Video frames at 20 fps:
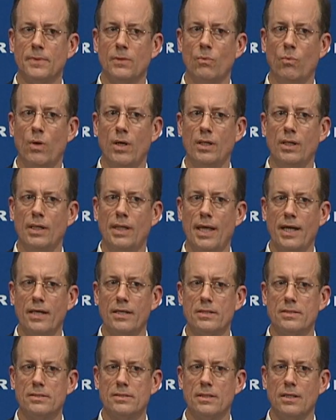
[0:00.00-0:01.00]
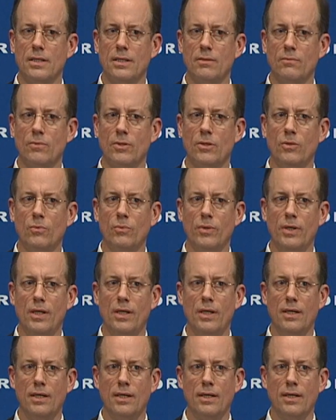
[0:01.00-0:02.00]
What legacy will
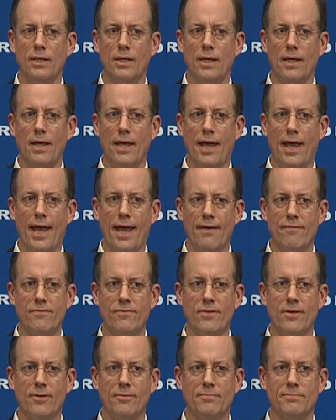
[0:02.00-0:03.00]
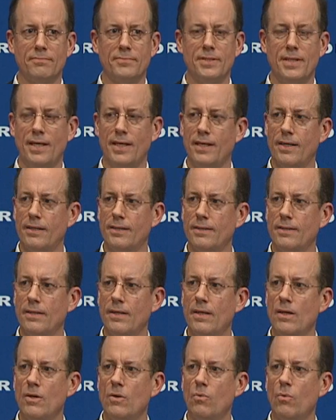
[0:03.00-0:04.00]
we have them take?
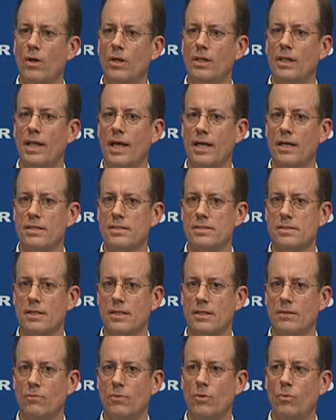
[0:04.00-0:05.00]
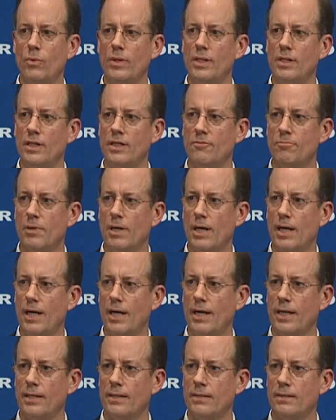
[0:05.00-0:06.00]
What legacy will we leave
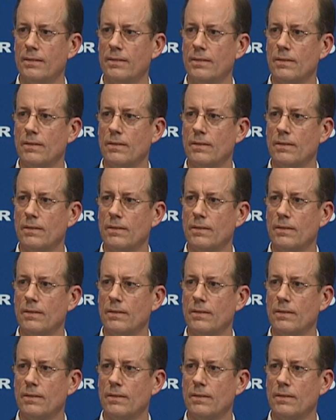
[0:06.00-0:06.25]
behind?